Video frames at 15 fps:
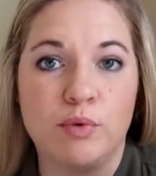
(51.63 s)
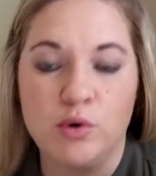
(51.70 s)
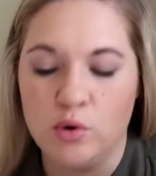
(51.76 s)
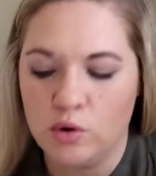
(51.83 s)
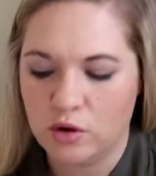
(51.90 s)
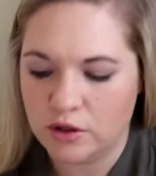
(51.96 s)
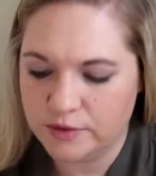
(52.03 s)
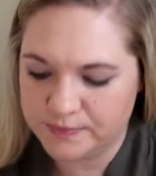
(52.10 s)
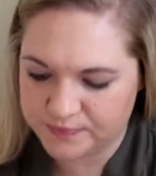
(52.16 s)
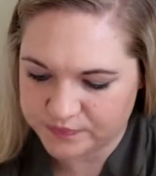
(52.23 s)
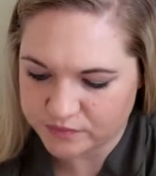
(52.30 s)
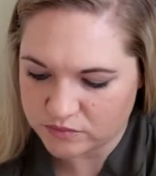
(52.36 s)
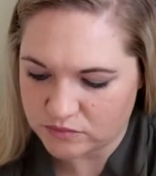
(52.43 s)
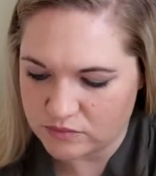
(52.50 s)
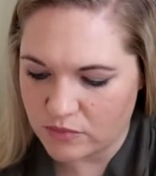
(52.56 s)
pool
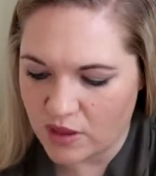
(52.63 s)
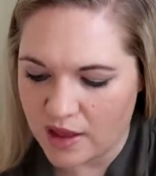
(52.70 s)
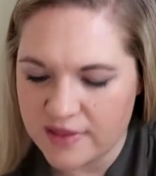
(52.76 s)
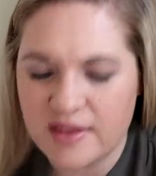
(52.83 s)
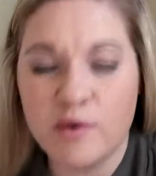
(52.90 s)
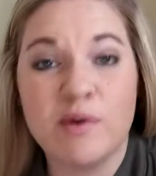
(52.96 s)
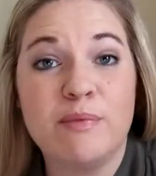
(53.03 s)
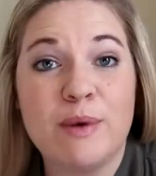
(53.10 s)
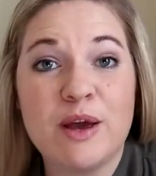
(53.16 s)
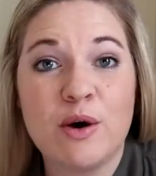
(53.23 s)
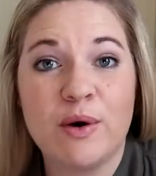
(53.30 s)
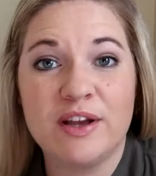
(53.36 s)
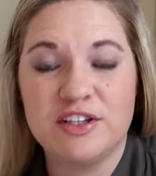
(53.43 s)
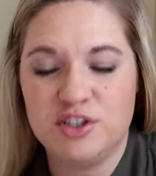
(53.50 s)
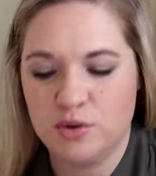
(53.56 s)
that we've been
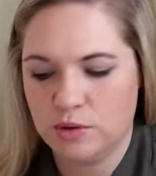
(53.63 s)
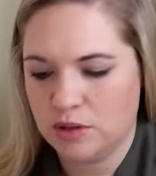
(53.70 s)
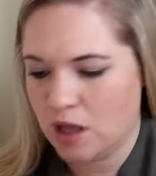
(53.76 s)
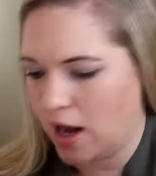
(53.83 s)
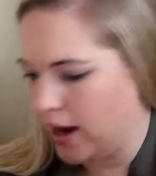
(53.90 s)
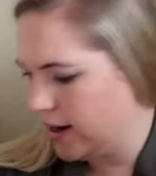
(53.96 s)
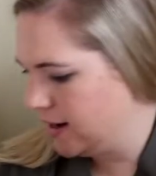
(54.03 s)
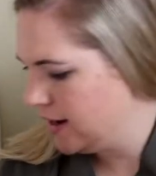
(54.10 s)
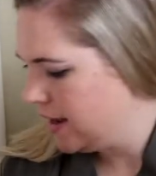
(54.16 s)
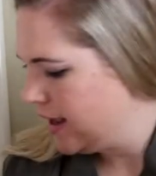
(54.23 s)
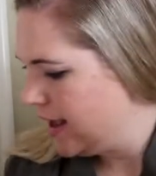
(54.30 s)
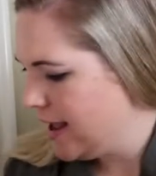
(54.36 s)
going to a lot.